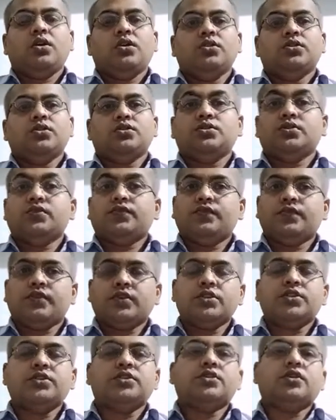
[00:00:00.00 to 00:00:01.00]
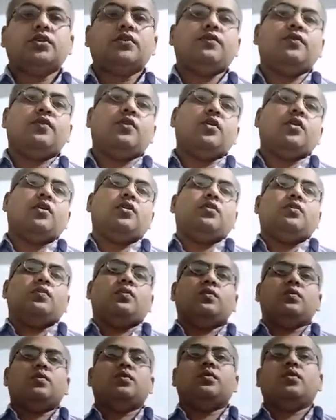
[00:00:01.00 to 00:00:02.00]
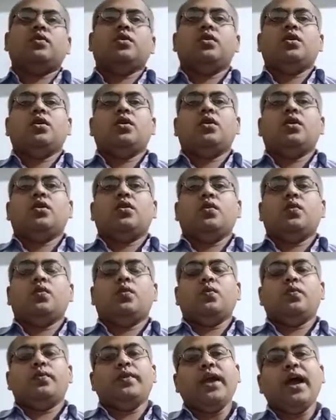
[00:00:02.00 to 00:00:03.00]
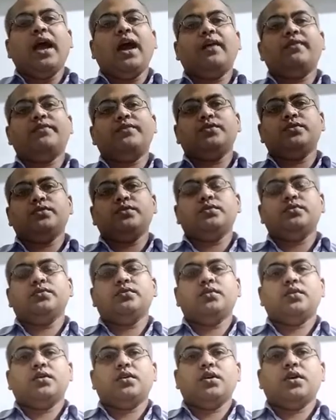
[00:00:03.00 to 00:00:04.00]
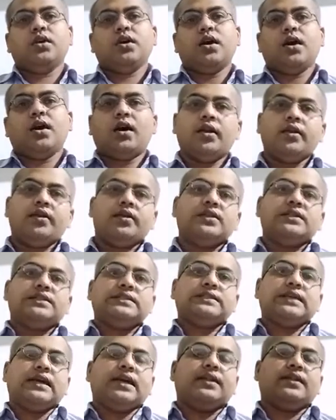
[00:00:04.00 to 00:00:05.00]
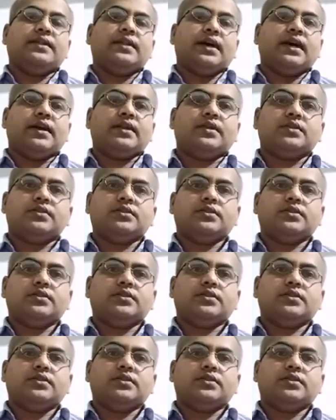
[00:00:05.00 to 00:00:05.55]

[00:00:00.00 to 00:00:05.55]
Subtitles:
So first of all, we have to understand that